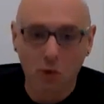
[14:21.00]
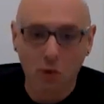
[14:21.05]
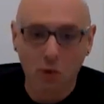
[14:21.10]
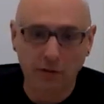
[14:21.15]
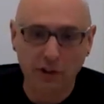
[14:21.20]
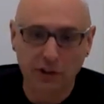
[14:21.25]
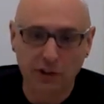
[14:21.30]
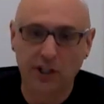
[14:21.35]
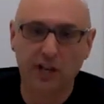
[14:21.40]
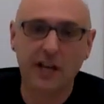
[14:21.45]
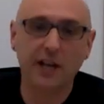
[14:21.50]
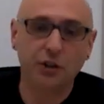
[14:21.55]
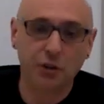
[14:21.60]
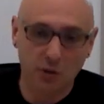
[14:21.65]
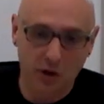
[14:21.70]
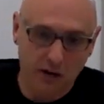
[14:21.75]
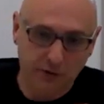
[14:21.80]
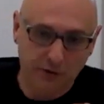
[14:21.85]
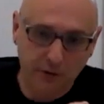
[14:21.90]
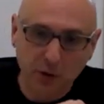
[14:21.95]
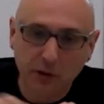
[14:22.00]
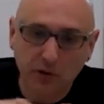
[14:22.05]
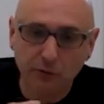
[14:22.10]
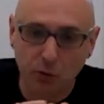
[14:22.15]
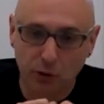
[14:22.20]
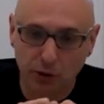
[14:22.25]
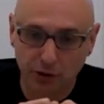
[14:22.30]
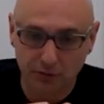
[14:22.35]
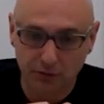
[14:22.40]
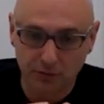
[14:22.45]
Whatever it takes, you have to
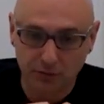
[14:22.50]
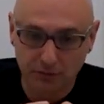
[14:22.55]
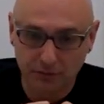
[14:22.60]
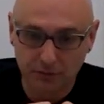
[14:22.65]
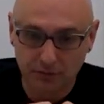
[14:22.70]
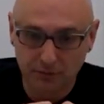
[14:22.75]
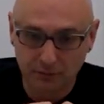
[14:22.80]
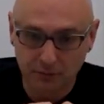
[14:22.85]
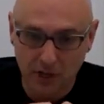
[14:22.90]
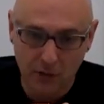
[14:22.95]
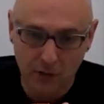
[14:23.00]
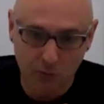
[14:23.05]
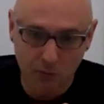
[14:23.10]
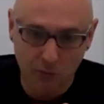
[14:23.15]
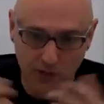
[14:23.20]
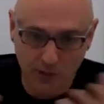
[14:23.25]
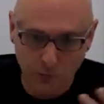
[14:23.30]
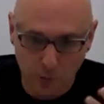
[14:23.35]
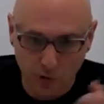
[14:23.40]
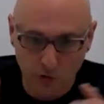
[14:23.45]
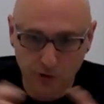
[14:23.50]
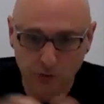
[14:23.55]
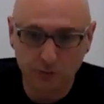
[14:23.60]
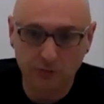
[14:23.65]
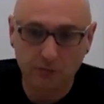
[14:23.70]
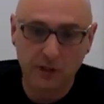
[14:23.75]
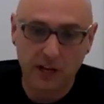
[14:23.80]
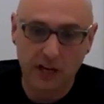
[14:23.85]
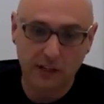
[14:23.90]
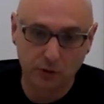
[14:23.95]
converge. And we converge
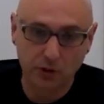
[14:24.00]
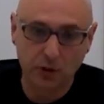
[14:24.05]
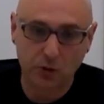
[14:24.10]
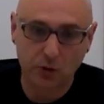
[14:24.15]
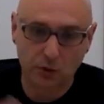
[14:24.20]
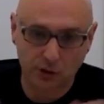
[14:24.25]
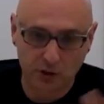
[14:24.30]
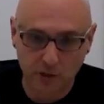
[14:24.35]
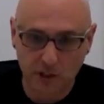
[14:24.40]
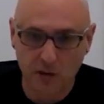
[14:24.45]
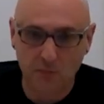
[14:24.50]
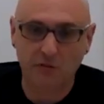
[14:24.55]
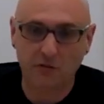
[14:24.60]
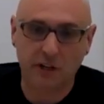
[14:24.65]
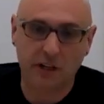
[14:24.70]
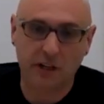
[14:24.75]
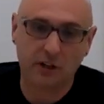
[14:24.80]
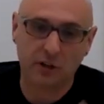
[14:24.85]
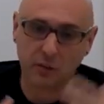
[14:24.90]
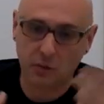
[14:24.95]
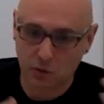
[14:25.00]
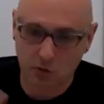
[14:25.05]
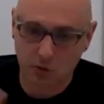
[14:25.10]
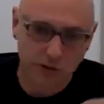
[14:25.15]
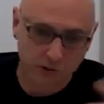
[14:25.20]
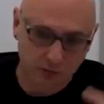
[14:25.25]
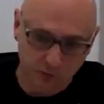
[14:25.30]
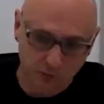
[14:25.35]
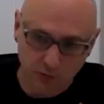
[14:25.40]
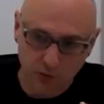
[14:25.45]
as resources become available
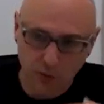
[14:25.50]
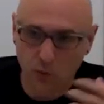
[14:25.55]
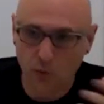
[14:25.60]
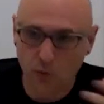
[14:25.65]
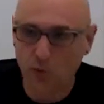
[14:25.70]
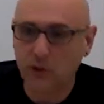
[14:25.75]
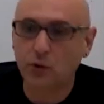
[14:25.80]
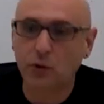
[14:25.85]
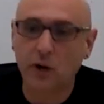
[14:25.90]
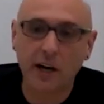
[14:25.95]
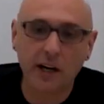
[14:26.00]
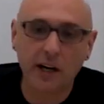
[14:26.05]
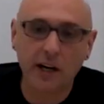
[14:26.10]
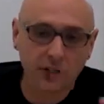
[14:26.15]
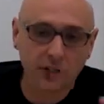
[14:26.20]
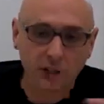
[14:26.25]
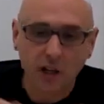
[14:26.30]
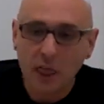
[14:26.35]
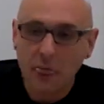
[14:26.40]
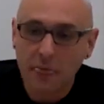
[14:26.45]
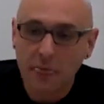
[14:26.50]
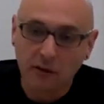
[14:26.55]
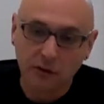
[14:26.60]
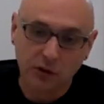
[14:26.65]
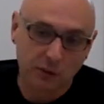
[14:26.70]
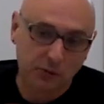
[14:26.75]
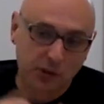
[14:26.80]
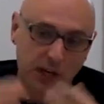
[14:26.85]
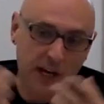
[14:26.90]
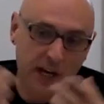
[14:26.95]
or through retries.
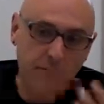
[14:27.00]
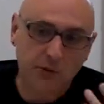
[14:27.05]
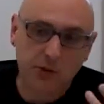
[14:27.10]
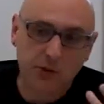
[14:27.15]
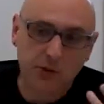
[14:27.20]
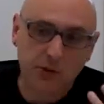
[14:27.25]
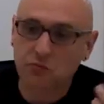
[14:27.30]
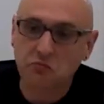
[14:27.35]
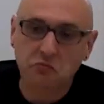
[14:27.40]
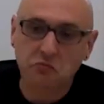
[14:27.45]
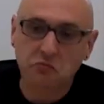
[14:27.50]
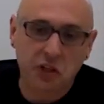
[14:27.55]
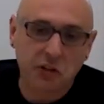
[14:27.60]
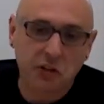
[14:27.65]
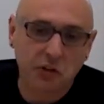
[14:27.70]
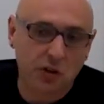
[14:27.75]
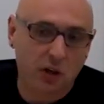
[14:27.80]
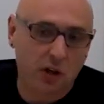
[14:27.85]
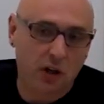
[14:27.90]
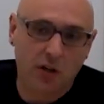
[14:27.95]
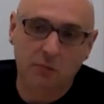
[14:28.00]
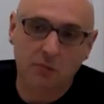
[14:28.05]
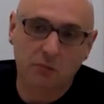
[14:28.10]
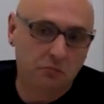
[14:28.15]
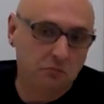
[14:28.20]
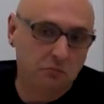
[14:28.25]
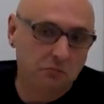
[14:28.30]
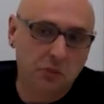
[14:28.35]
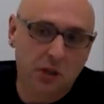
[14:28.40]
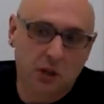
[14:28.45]
Sometimes things
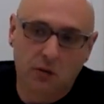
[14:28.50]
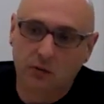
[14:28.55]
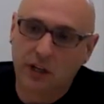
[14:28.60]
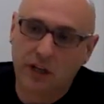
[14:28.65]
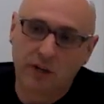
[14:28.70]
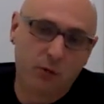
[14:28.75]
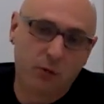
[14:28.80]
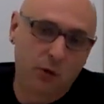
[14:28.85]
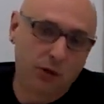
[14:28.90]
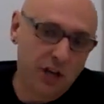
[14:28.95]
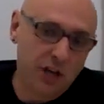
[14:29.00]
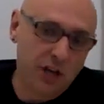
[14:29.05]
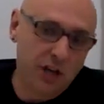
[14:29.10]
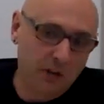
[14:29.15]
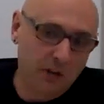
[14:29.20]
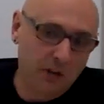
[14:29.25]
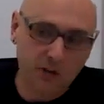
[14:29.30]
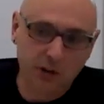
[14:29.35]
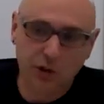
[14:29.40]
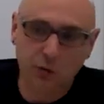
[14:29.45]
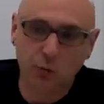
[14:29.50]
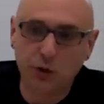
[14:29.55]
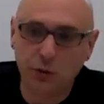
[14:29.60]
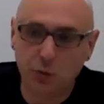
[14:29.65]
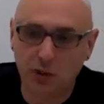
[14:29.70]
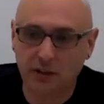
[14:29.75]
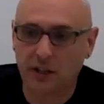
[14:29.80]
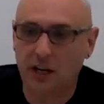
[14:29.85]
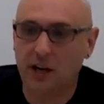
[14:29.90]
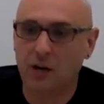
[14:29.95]
are, like for example, if the
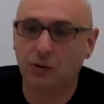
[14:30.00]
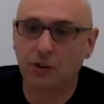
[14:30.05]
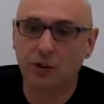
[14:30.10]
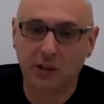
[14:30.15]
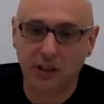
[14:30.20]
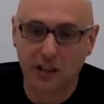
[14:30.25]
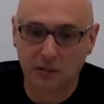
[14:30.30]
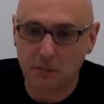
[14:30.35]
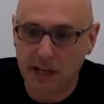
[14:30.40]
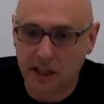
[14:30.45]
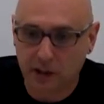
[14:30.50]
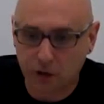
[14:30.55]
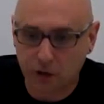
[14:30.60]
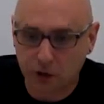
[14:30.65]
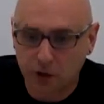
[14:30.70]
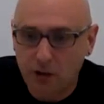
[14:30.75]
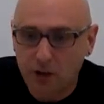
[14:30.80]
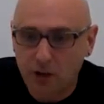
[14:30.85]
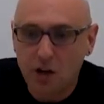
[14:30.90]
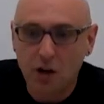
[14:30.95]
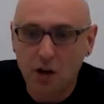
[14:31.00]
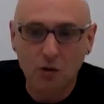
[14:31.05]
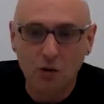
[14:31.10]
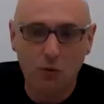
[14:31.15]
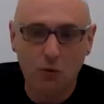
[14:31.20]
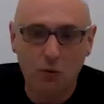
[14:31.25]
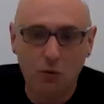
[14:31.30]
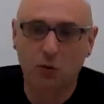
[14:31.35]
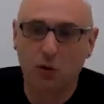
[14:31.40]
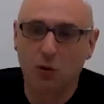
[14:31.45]
switch went down, you cannot manage it.
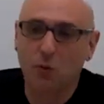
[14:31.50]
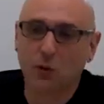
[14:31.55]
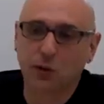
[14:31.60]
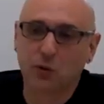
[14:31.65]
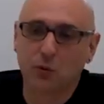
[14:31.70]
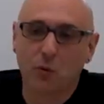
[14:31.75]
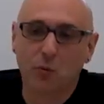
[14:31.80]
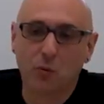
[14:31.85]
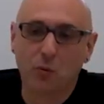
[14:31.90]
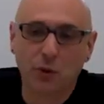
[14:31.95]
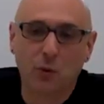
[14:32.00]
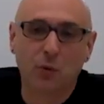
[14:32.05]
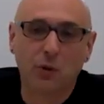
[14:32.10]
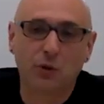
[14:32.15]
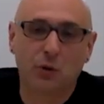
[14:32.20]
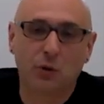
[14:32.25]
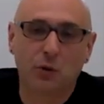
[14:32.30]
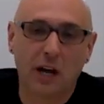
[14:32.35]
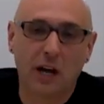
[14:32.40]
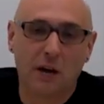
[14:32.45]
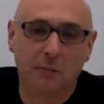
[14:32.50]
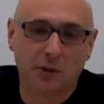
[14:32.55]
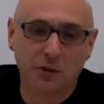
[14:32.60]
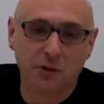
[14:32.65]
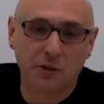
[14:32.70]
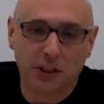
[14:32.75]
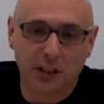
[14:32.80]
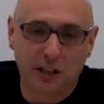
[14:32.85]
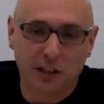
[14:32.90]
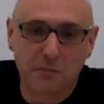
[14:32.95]
What's going to
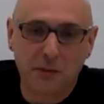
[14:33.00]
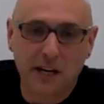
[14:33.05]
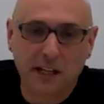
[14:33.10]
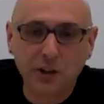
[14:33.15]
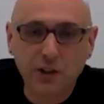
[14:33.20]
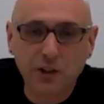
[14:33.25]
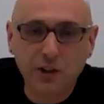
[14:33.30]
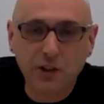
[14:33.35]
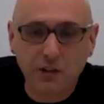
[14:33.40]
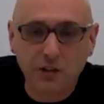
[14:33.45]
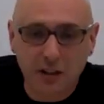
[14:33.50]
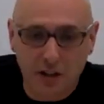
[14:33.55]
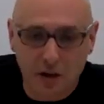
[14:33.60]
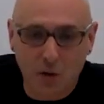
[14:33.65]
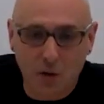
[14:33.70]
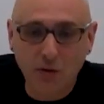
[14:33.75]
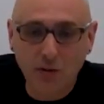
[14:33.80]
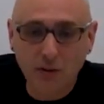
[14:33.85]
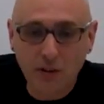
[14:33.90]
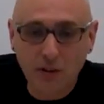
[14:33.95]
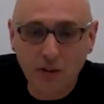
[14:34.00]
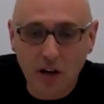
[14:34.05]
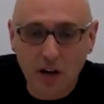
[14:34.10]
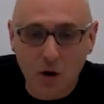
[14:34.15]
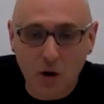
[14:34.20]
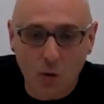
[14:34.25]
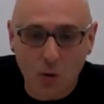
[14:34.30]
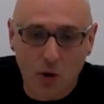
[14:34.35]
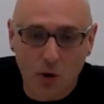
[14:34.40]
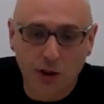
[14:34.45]
happen? You cannot manage it at all?
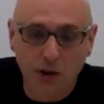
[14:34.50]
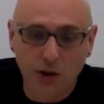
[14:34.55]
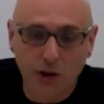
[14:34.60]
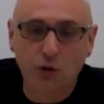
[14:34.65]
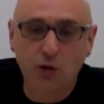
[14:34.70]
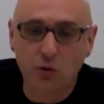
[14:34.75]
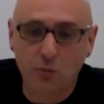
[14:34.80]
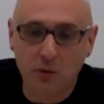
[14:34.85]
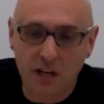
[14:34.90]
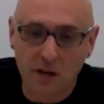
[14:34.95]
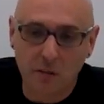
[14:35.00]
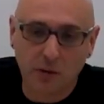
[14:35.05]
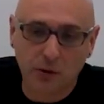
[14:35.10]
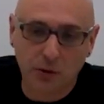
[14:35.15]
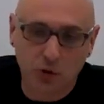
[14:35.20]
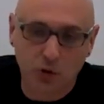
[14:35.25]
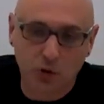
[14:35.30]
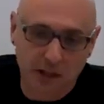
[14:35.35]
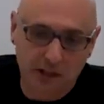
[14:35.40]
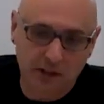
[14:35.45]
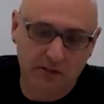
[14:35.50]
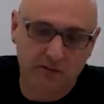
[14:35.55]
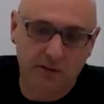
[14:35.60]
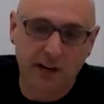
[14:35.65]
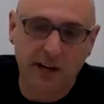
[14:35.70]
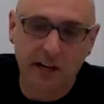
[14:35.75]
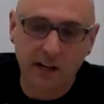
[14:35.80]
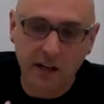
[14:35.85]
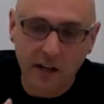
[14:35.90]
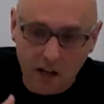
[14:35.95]
Or should you be able to
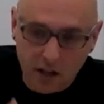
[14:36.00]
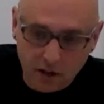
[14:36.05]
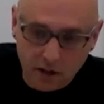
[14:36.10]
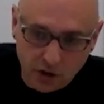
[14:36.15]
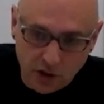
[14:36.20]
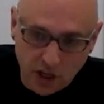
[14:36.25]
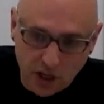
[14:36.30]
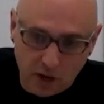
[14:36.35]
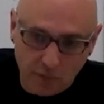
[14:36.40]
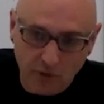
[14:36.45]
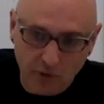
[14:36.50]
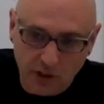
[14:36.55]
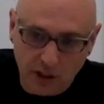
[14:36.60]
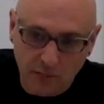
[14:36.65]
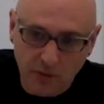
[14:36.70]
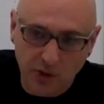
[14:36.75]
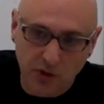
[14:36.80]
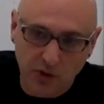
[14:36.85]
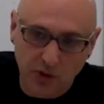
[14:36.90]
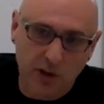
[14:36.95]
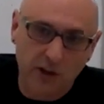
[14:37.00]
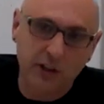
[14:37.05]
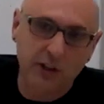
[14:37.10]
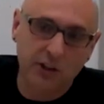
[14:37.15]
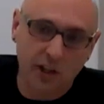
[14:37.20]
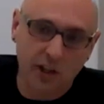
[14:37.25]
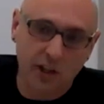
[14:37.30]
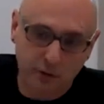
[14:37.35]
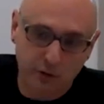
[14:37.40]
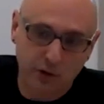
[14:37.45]
specify some
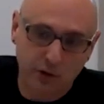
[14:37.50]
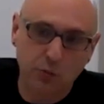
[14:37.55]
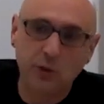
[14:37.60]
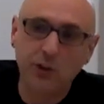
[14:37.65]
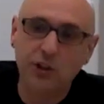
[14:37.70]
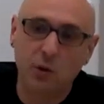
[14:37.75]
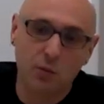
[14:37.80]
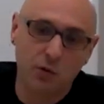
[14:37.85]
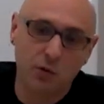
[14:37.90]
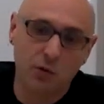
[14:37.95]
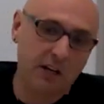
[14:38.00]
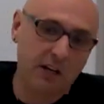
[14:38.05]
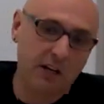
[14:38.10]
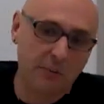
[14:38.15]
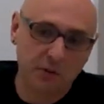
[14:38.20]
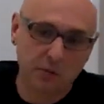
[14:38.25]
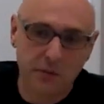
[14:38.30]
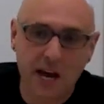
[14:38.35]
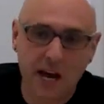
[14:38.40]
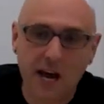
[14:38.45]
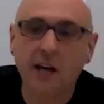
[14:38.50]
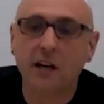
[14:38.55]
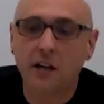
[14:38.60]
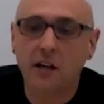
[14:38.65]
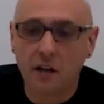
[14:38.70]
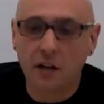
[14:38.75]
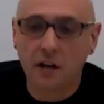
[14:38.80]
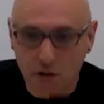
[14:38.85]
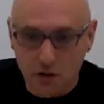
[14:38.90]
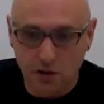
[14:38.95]
desired state for the switch, and when it comes
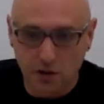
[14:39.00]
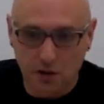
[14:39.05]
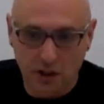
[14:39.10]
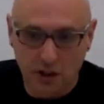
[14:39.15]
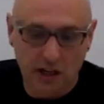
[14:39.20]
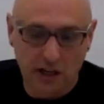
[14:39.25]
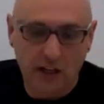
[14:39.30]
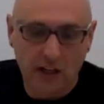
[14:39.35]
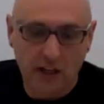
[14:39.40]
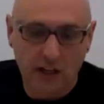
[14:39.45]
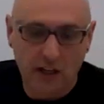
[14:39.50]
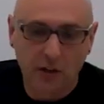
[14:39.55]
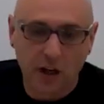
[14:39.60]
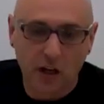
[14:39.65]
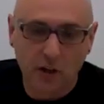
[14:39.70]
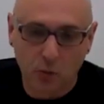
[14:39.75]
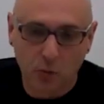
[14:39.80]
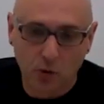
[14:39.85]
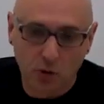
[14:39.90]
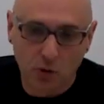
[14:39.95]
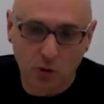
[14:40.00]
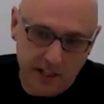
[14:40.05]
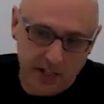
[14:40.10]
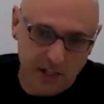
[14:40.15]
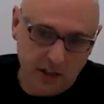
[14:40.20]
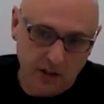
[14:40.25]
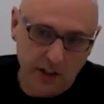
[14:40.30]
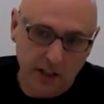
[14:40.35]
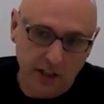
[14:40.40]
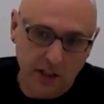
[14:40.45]
back, it will
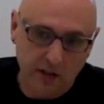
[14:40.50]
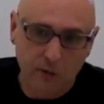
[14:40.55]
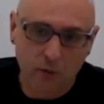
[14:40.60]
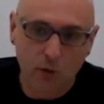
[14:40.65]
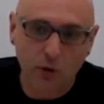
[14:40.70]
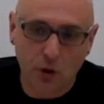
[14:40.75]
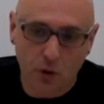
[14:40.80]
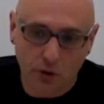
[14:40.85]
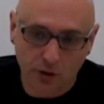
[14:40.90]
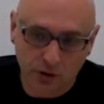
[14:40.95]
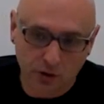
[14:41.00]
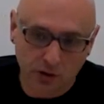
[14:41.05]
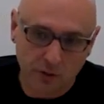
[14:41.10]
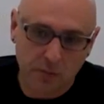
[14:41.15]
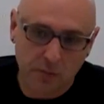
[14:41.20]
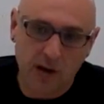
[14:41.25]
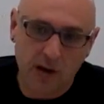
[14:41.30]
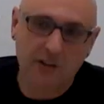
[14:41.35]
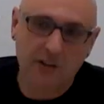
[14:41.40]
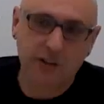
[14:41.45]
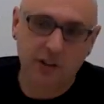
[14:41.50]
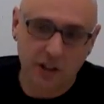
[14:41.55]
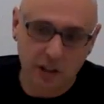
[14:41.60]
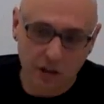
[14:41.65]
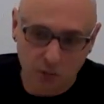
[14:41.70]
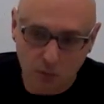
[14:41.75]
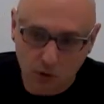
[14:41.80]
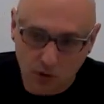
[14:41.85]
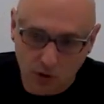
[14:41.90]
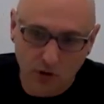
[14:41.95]
basically converge onto the
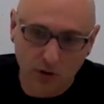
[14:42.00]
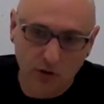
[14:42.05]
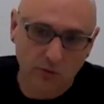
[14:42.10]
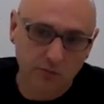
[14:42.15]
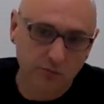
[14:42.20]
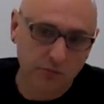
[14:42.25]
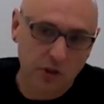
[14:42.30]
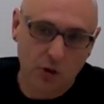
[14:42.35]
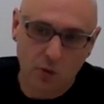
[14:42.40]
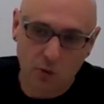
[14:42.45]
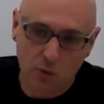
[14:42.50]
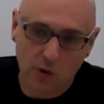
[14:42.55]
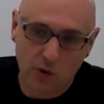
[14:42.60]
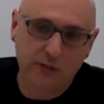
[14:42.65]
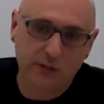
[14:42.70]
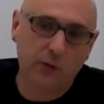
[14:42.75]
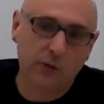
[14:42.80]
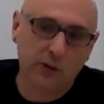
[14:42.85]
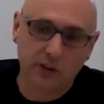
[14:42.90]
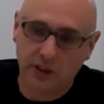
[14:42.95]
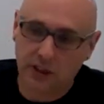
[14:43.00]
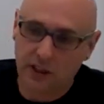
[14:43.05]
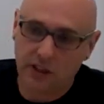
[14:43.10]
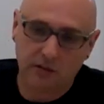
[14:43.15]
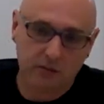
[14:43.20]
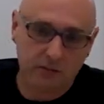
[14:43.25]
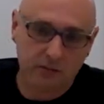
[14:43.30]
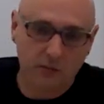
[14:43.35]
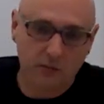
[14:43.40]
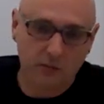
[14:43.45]
policy and will render it,
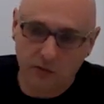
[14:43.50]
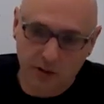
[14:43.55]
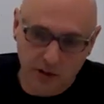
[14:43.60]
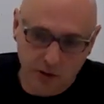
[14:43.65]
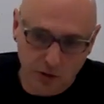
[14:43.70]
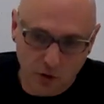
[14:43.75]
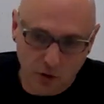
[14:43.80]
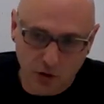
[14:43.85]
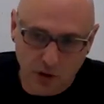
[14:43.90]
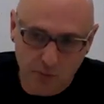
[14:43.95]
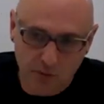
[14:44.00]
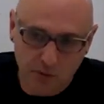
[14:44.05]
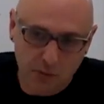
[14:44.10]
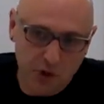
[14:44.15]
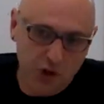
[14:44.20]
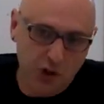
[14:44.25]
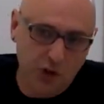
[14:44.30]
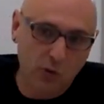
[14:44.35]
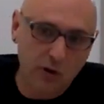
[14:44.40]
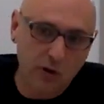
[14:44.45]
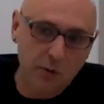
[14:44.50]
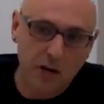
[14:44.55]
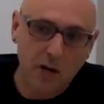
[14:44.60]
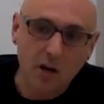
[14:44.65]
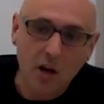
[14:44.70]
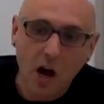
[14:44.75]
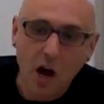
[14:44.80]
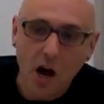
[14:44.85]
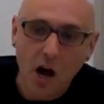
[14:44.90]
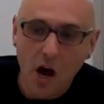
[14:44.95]
and everything's going to be peachy
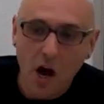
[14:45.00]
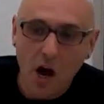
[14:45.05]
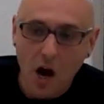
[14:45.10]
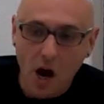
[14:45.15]
creamy.